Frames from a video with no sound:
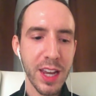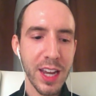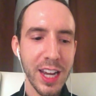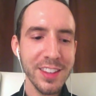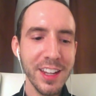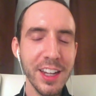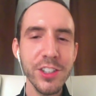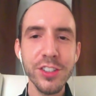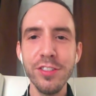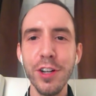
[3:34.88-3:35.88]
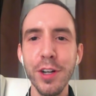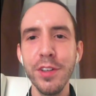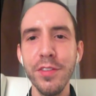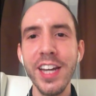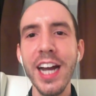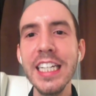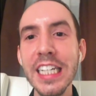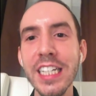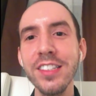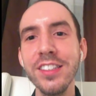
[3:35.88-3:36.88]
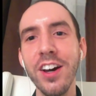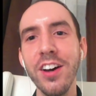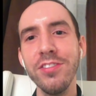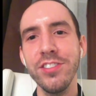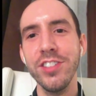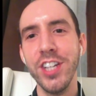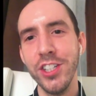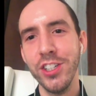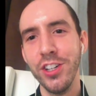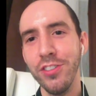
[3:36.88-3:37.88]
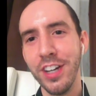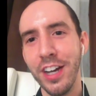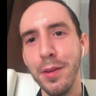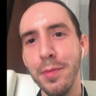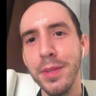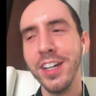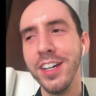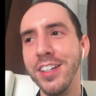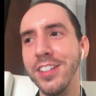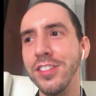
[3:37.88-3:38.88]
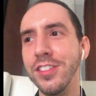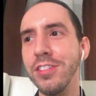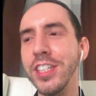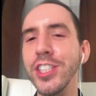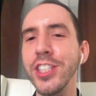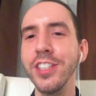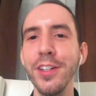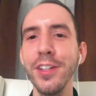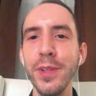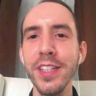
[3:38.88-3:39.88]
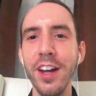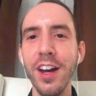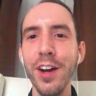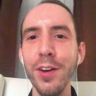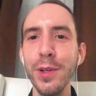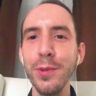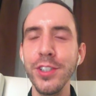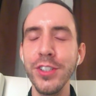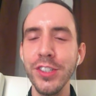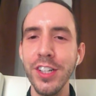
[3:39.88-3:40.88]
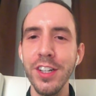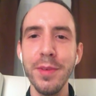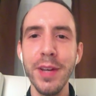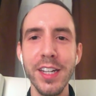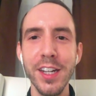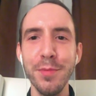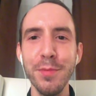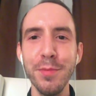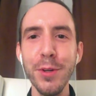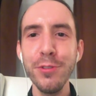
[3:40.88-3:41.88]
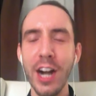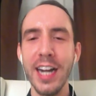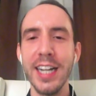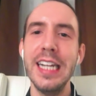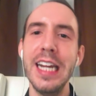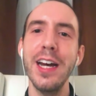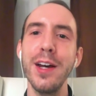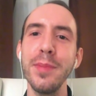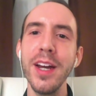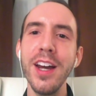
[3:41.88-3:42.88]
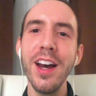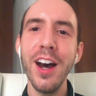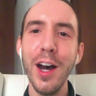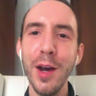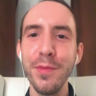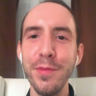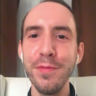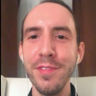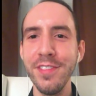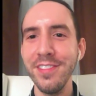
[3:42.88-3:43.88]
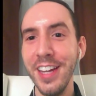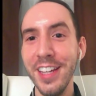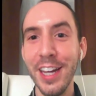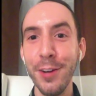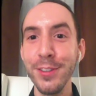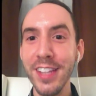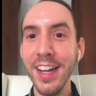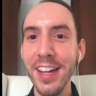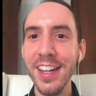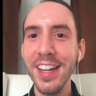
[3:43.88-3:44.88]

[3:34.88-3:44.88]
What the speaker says: And then just in terms of the idea itself has changed over time, because originally we thought we were just going to make a mood tracking app. And that was it.